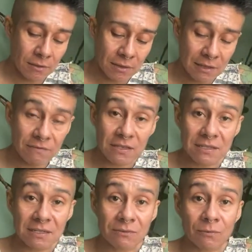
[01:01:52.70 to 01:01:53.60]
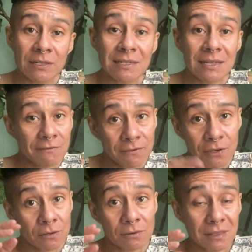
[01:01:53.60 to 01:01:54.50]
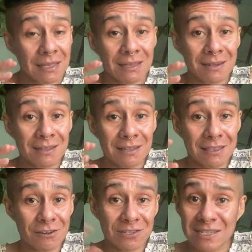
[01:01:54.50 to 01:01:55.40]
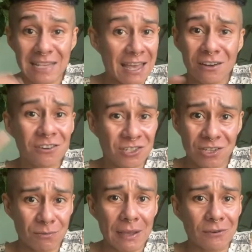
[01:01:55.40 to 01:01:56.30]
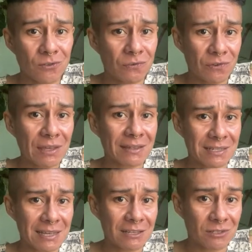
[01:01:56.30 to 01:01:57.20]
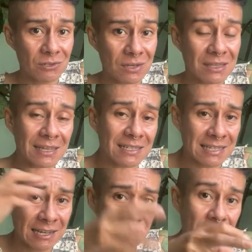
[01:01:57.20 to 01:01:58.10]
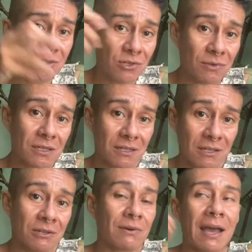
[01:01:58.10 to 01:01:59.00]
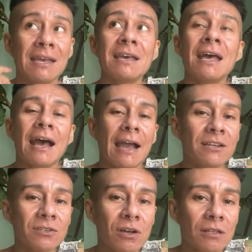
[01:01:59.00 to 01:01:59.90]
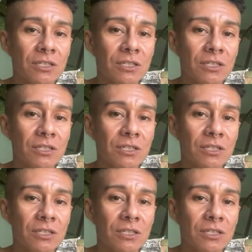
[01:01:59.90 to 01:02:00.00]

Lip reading: If this doesn't resonate for you, then there's this energy around you for that today. So you can like tap into it. You know, I actually call it